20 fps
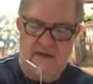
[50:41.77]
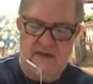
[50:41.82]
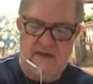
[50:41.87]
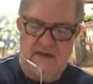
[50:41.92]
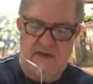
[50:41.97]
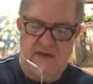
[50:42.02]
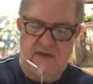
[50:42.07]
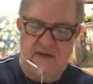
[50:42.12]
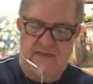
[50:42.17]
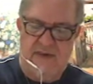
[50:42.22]

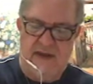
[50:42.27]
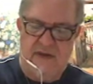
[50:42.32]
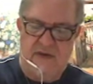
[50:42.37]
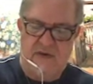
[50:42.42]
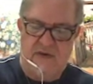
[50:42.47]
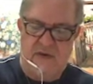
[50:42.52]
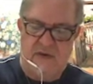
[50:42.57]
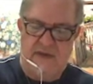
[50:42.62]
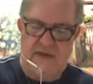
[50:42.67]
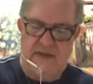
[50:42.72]
is going to be a
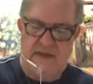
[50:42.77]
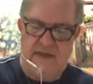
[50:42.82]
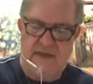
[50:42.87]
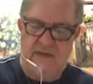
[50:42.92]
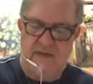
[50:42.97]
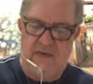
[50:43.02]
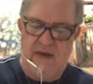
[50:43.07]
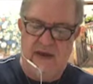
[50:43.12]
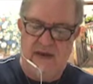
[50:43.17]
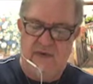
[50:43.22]

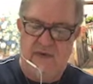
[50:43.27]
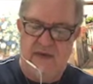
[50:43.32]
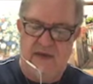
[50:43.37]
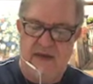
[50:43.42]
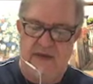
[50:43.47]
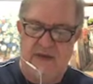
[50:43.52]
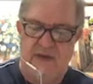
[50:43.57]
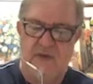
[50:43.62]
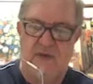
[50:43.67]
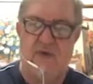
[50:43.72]
constant. We are
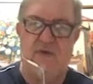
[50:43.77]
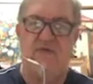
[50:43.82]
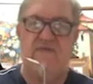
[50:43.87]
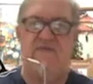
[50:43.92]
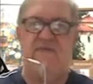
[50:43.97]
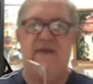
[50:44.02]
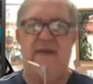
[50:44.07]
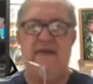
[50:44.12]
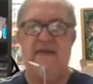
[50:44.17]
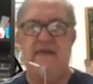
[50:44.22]
going to
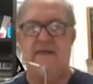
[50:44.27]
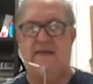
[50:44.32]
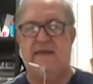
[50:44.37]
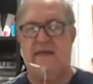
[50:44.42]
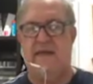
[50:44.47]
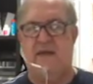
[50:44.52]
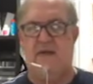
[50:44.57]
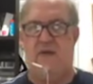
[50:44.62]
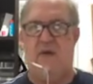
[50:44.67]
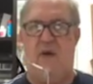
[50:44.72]

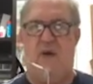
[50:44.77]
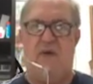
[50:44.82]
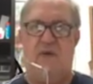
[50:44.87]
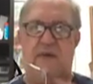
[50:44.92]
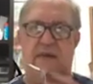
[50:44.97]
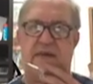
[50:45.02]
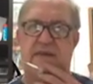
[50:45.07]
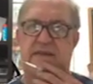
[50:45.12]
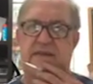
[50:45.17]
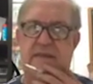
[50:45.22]
conveniently
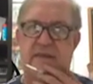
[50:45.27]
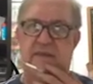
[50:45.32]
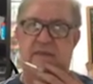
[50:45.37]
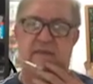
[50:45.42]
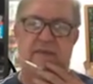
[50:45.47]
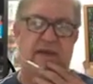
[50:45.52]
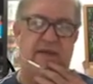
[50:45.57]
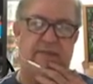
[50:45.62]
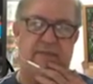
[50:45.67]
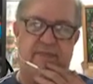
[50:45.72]
call it.
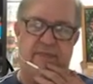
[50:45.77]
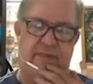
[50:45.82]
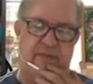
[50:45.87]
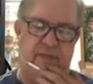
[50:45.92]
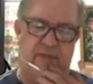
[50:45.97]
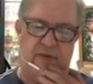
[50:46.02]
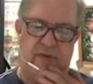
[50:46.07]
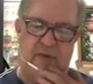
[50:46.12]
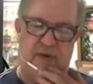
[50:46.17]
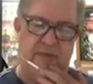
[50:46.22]
I'm
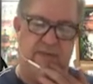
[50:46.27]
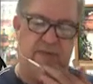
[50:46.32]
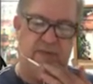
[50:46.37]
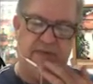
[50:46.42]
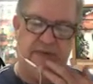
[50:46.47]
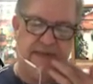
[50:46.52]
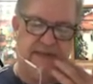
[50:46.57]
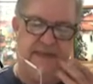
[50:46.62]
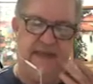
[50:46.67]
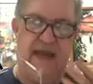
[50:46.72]
going to
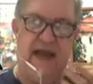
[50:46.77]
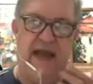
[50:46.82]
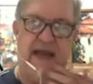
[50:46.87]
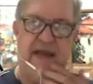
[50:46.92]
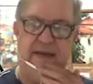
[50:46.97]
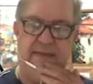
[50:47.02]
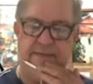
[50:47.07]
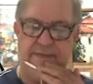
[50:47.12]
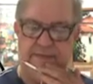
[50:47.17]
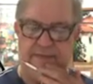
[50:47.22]
put a sign.